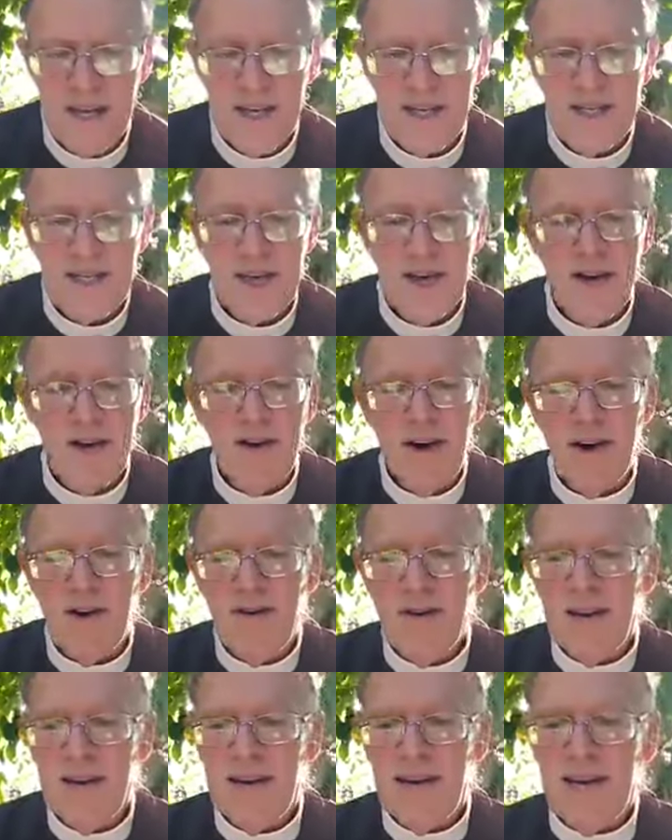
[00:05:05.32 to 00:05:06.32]
So
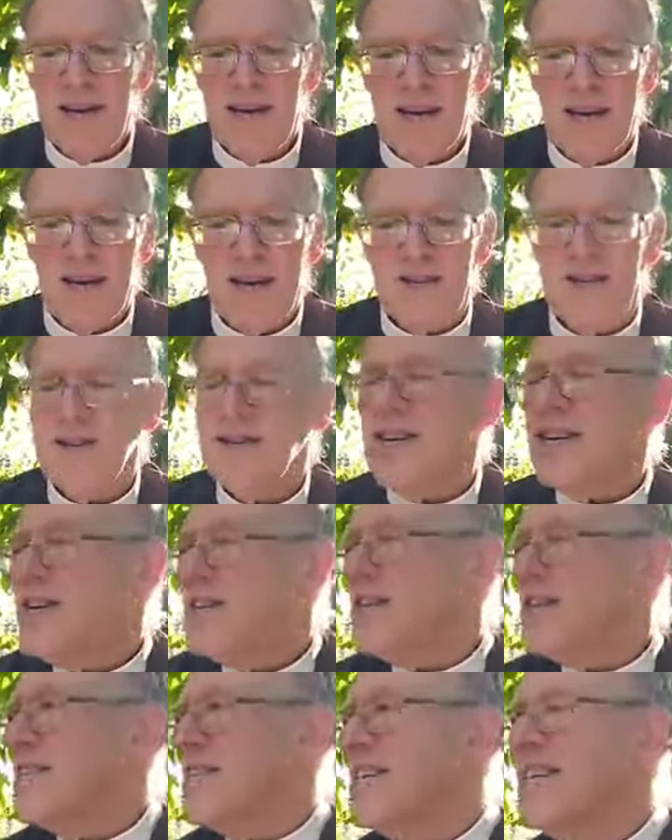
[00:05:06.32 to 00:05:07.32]
only
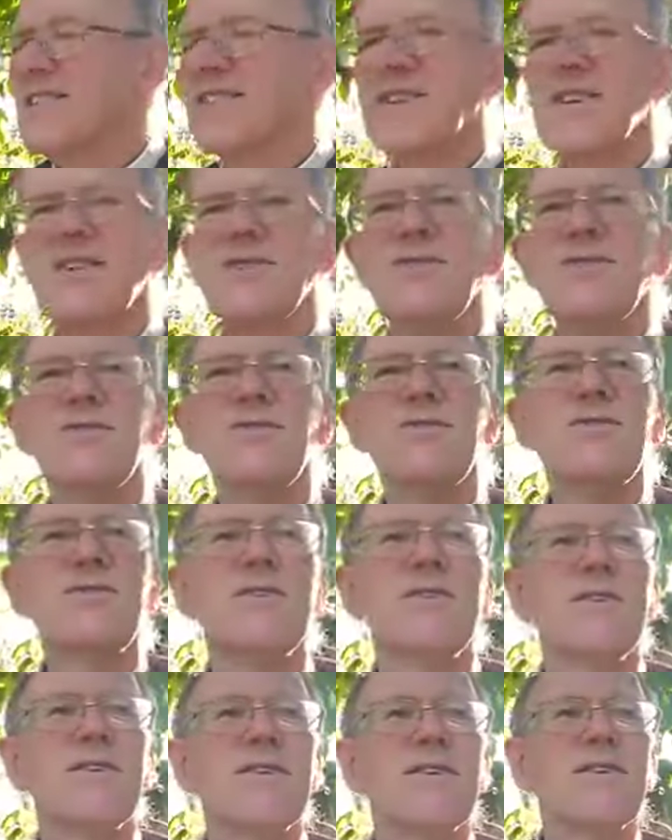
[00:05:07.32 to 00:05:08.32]
sinners need the law.
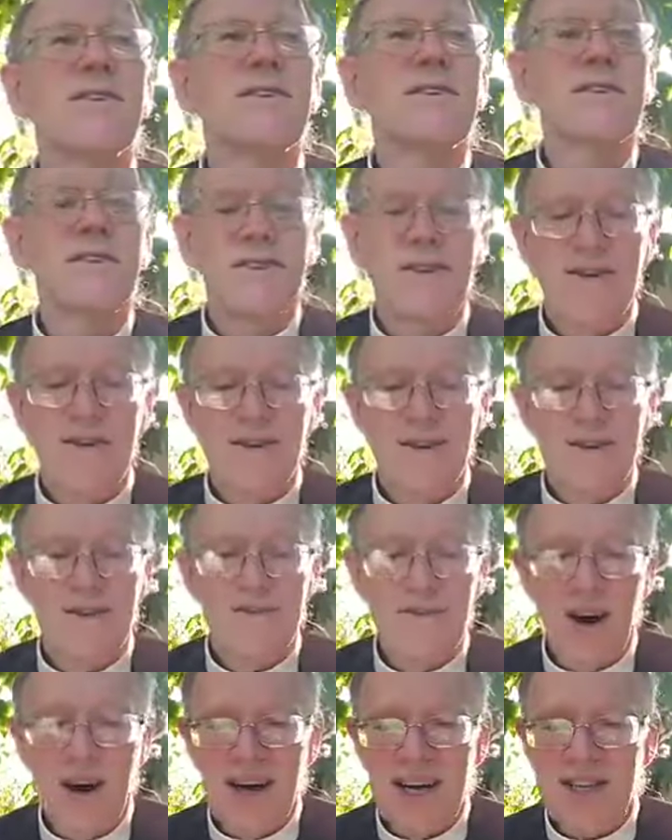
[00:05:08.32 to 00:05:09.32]
The
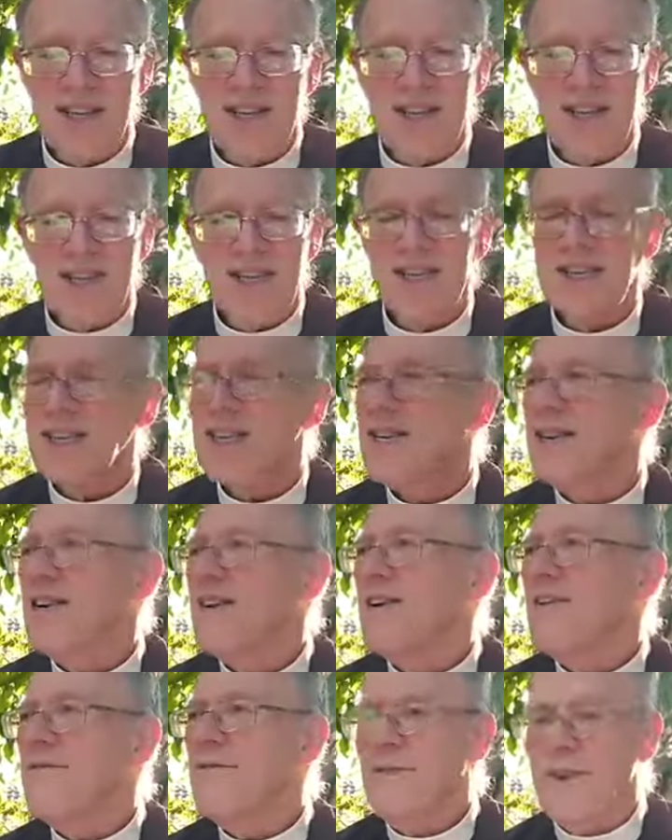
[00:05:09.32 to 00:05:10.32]
righteous
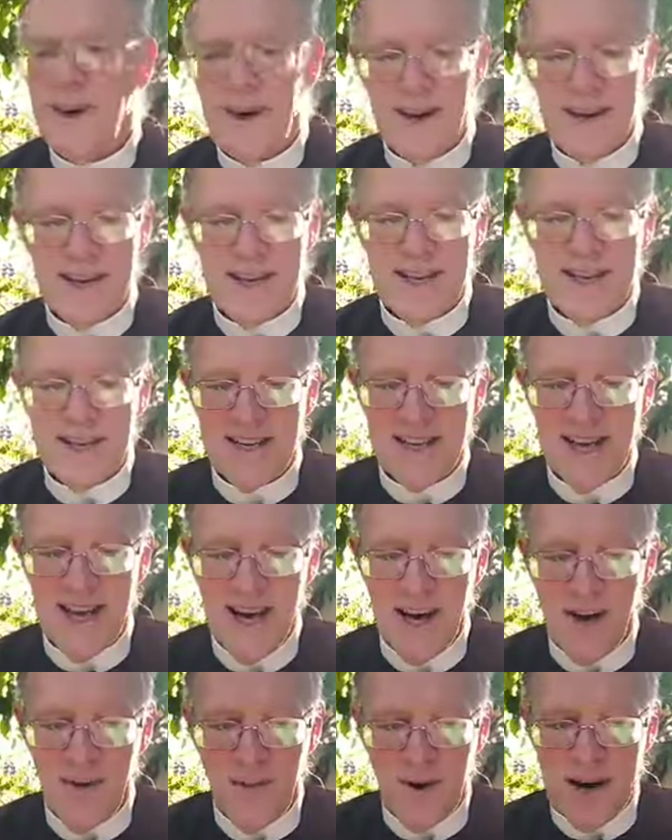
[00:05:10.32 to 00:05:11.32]
are fine.
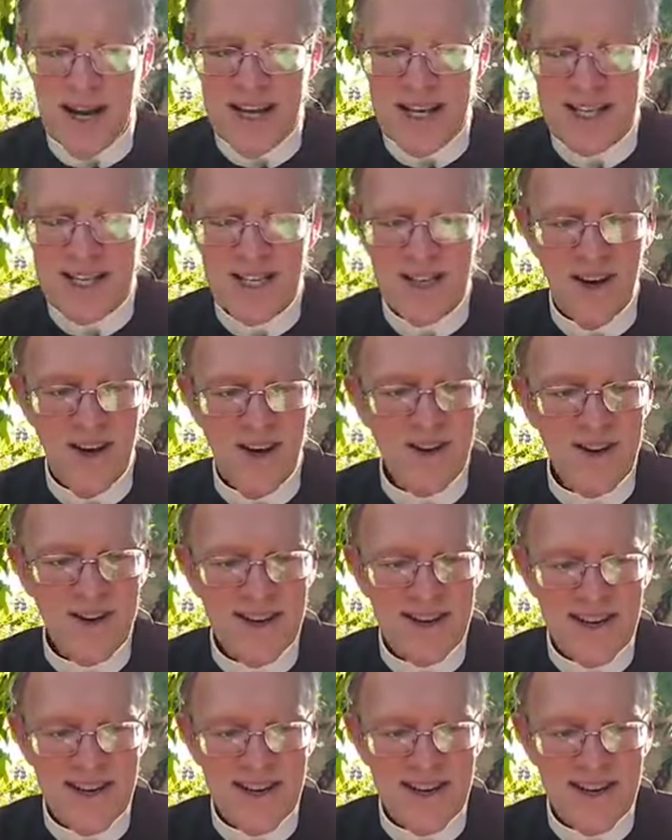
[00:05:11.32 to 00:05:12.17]
No, well, it's not.